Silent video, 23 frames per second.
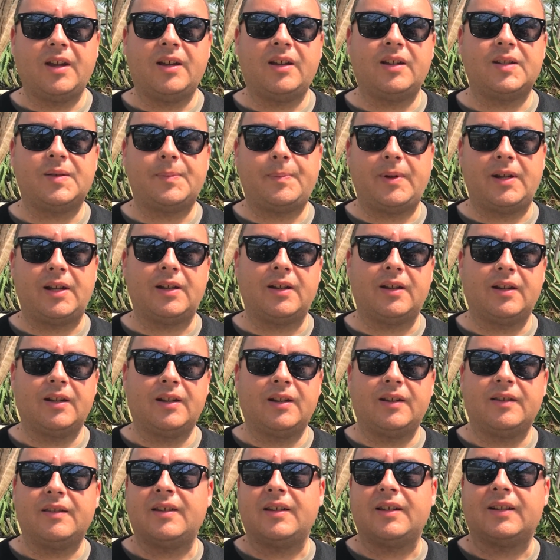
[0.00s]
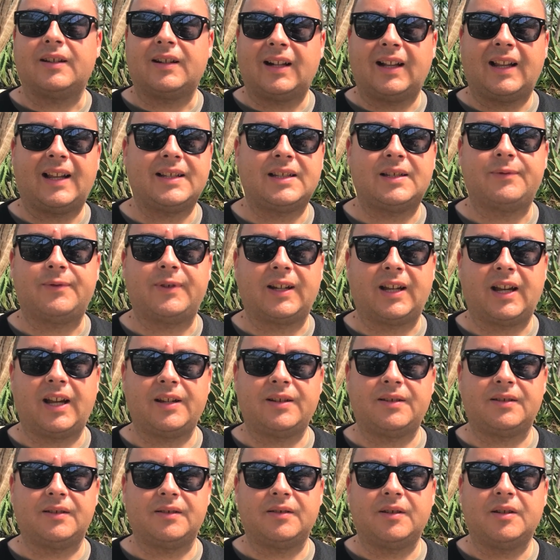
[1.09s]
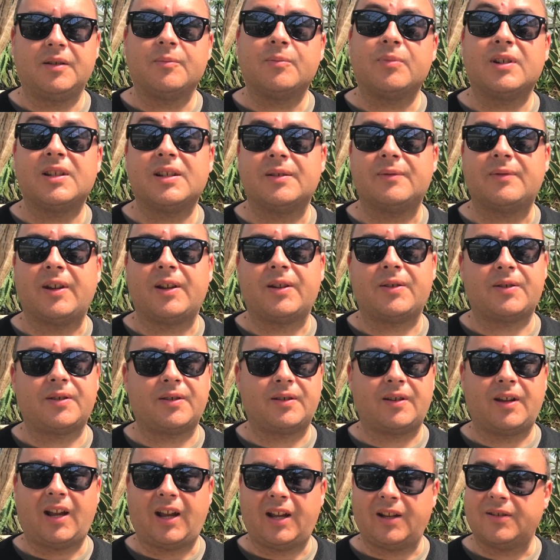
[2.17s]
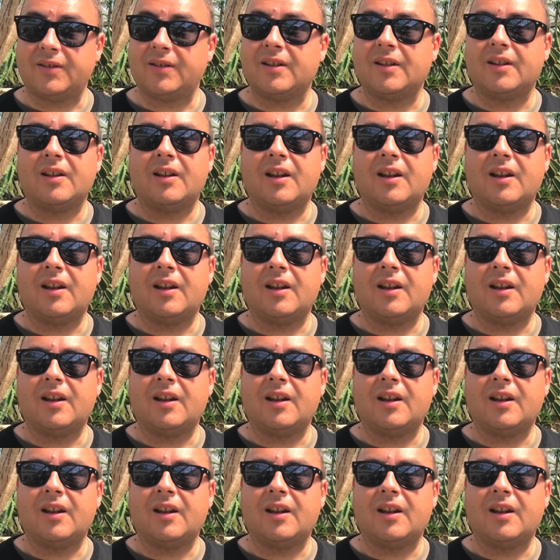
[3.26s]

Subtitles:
has been the classification, preservation and